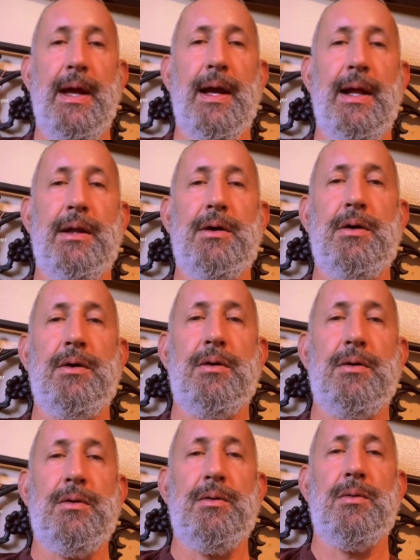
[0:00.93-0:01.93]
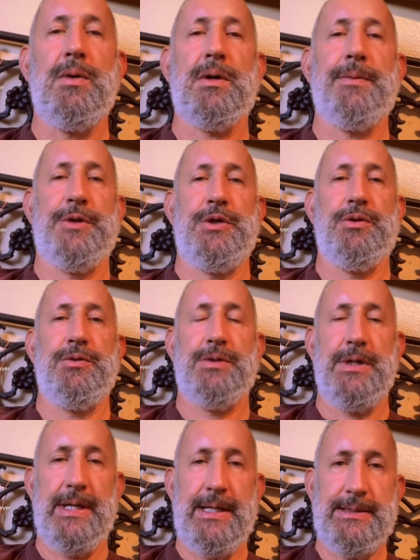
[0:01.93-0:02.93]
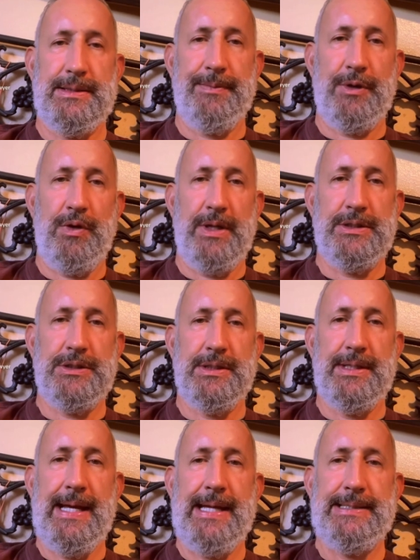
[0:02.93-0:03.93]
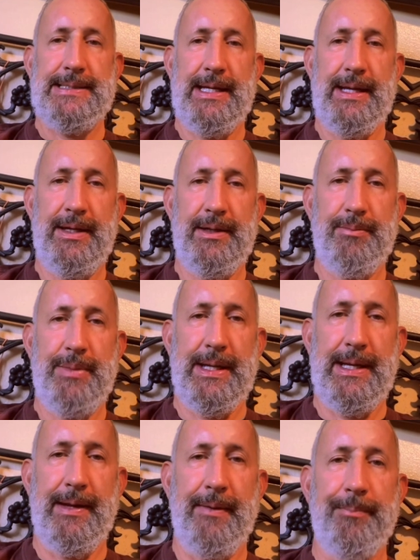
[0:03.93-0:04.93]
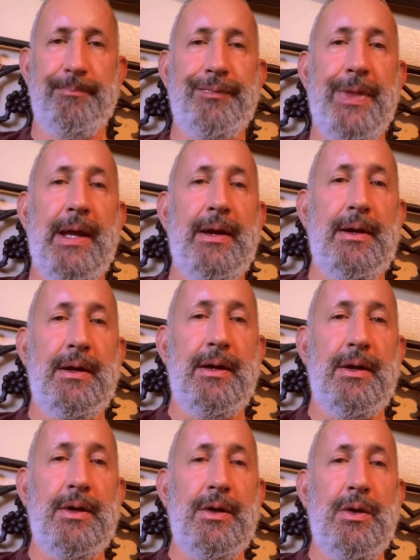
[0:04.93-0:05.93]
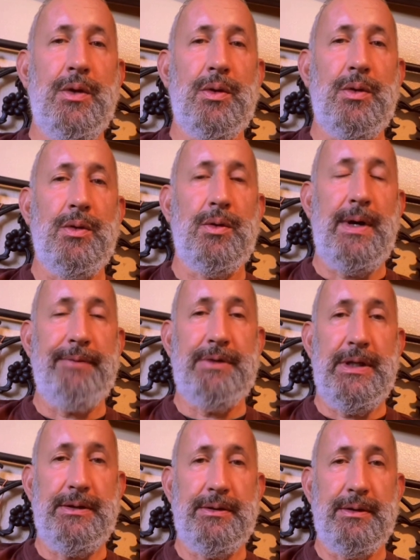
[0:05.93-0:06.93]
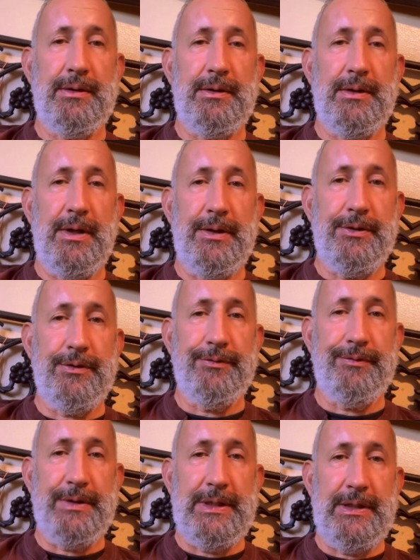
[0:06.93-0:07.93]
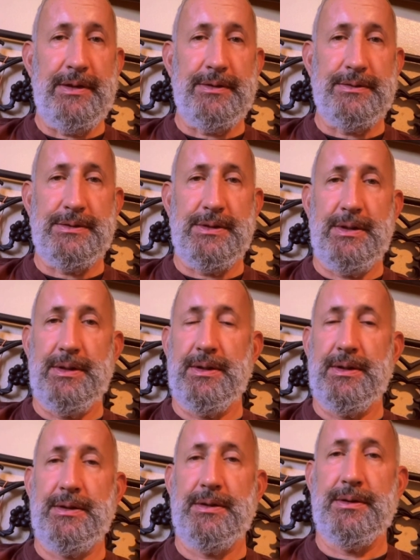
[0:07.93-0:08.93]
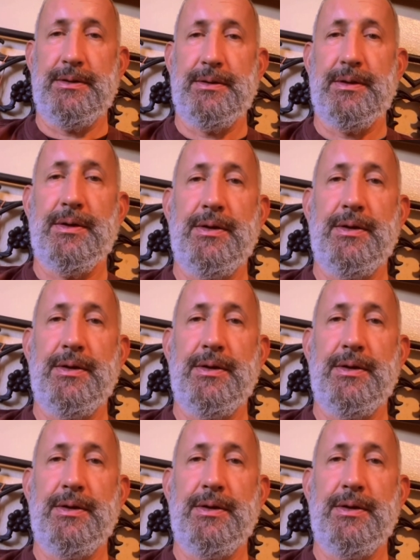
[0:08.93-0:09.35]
Hello, welcome to today's immigration tidbit. Well, I've done other videos on